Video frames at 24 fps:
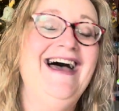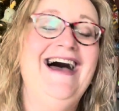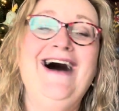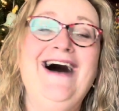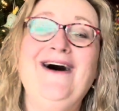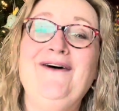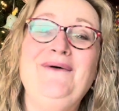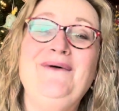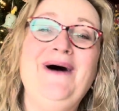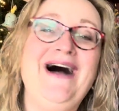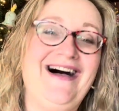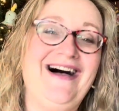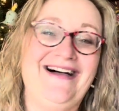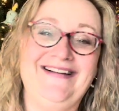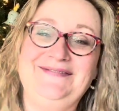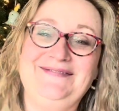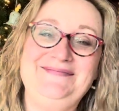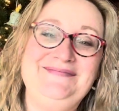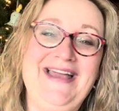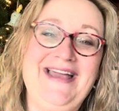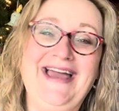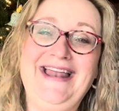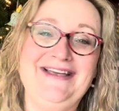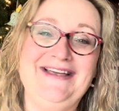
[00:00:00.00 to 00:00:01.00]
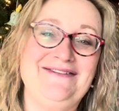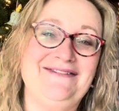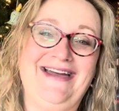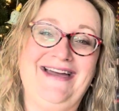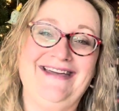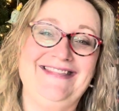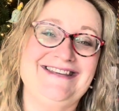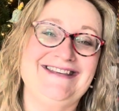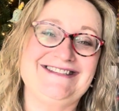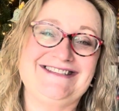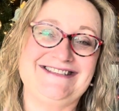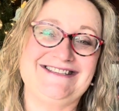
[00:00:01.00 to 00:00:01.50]
Well, anyway,
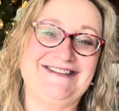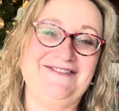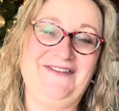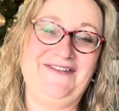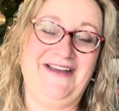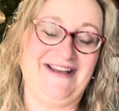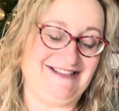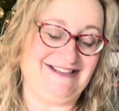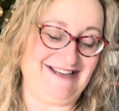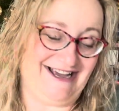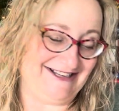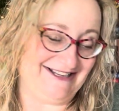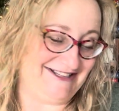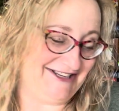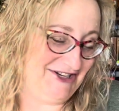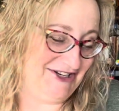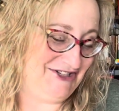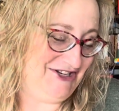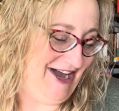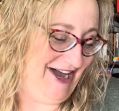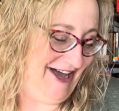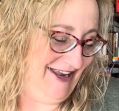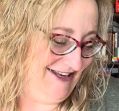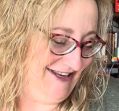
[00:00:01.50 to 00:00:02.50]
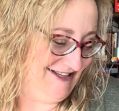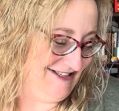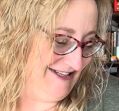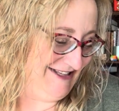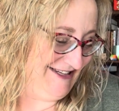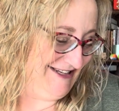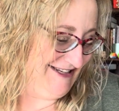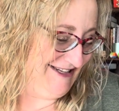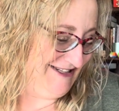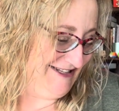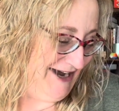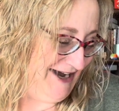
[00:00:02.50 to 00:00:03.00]
this is a fantastic chat, isn't
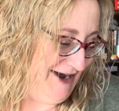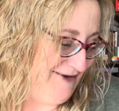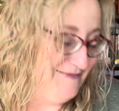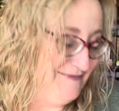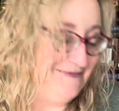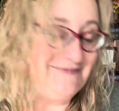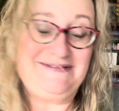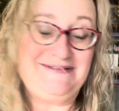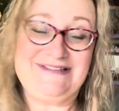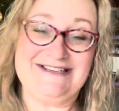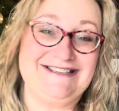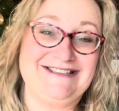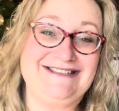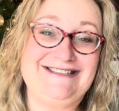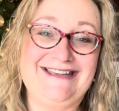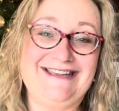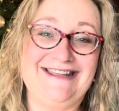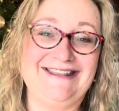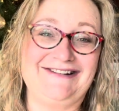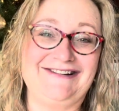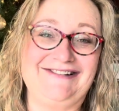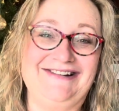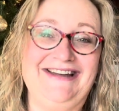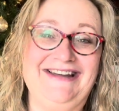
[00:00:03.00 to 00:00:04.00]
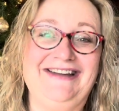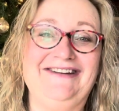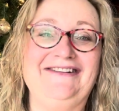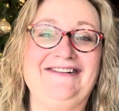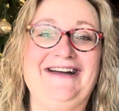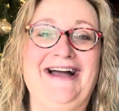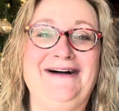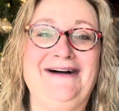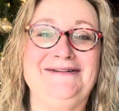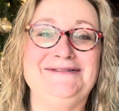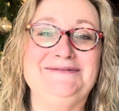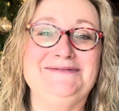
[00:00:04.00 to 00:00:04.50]
it? I'm just dithering
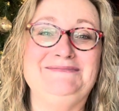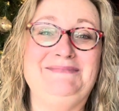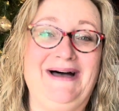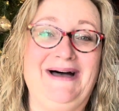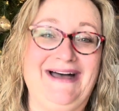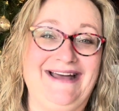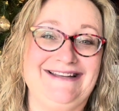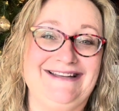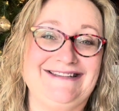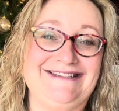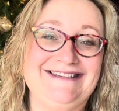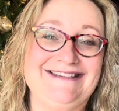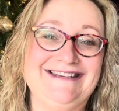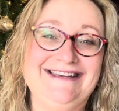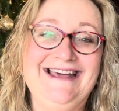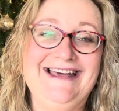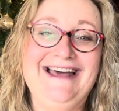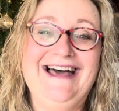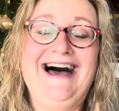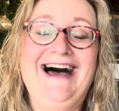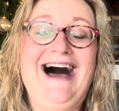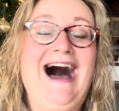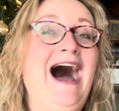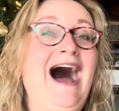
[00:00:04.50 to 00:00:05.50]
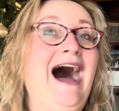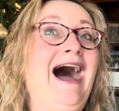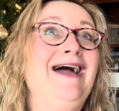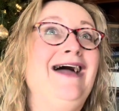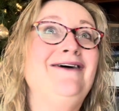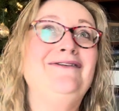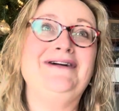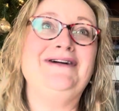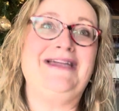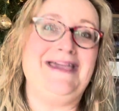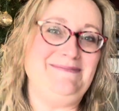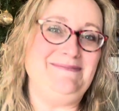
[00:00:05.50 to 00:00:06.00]
around, but I
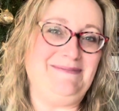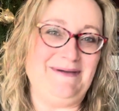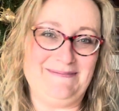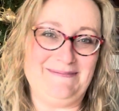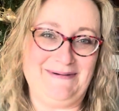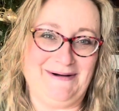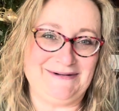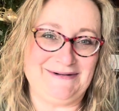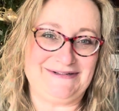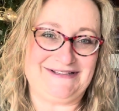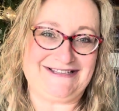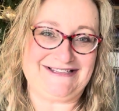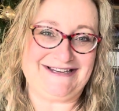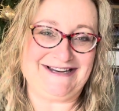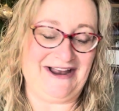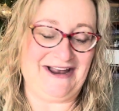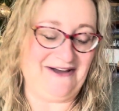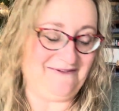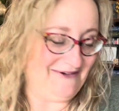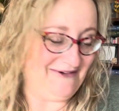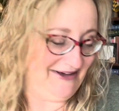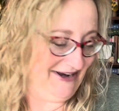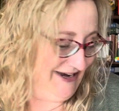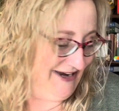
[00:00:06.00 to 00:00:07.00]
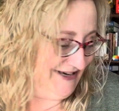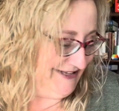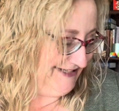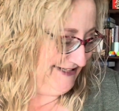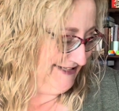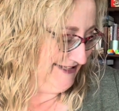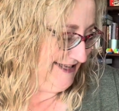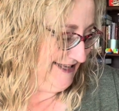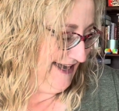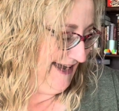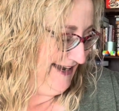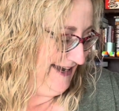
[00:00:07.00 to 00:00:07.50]
will keep you posted on what I
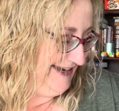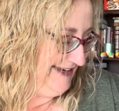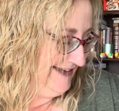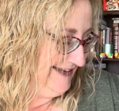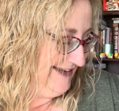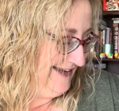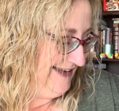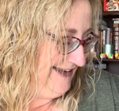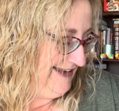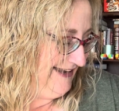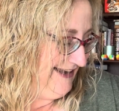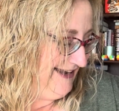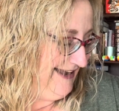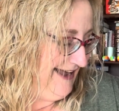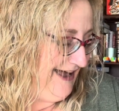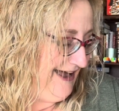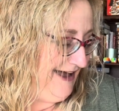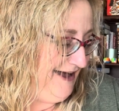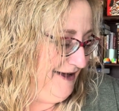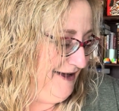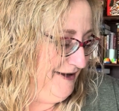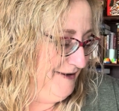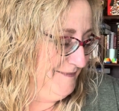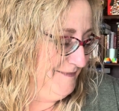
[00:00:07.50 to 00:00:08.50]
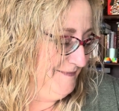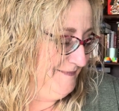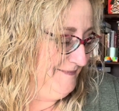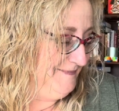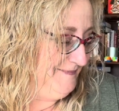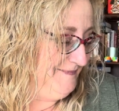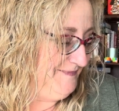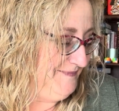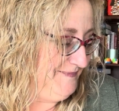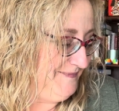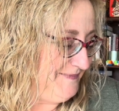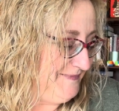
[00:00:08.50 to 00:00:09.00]
decide.
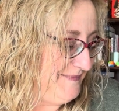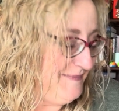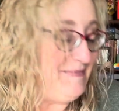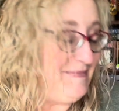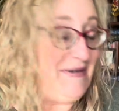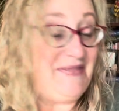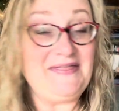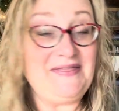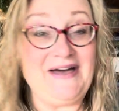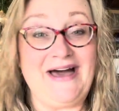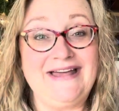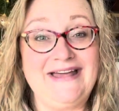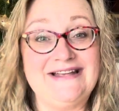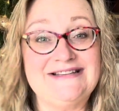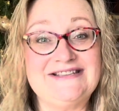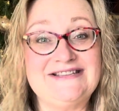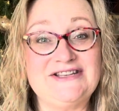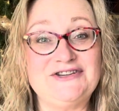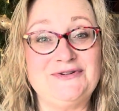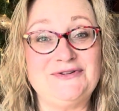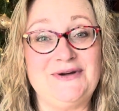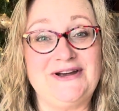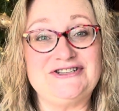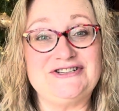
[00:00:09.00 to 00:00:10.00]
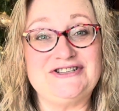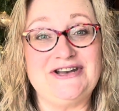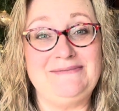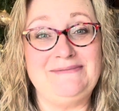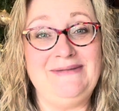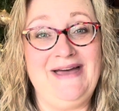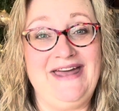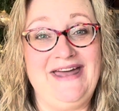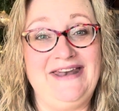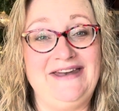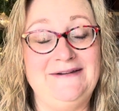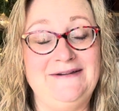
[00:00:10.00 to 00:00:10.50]
But that is the direction I'm
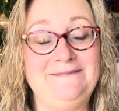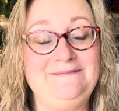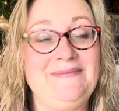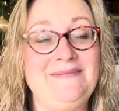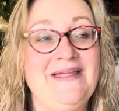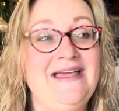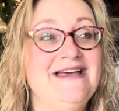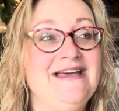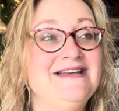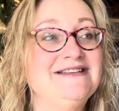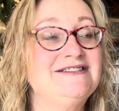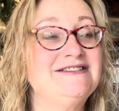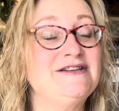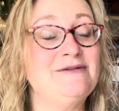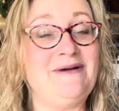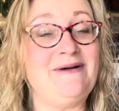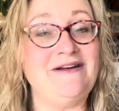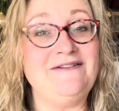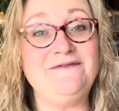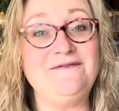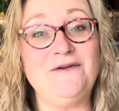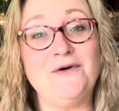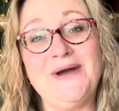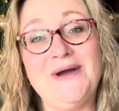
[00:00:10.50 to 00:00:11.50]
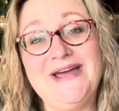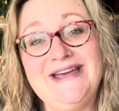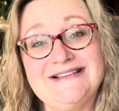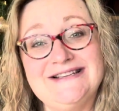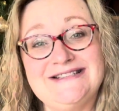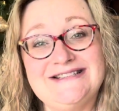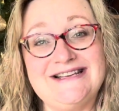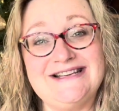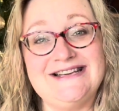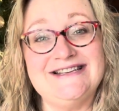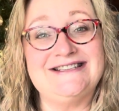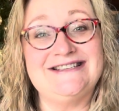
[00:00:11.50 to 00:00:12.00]
headed. So my
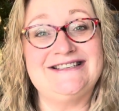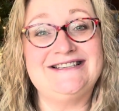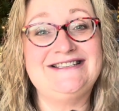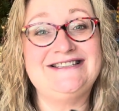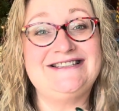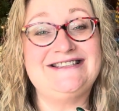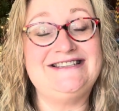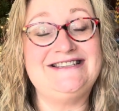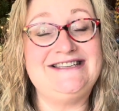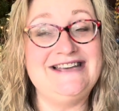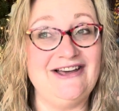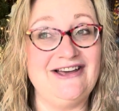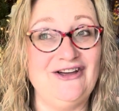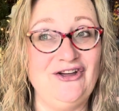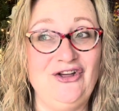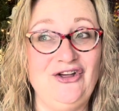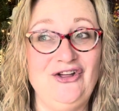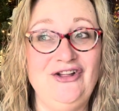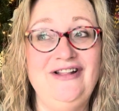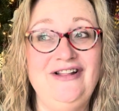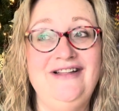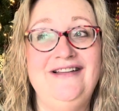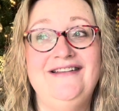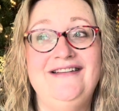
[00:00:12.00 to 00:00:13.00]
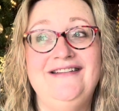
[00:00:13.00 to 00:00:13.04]
voice is still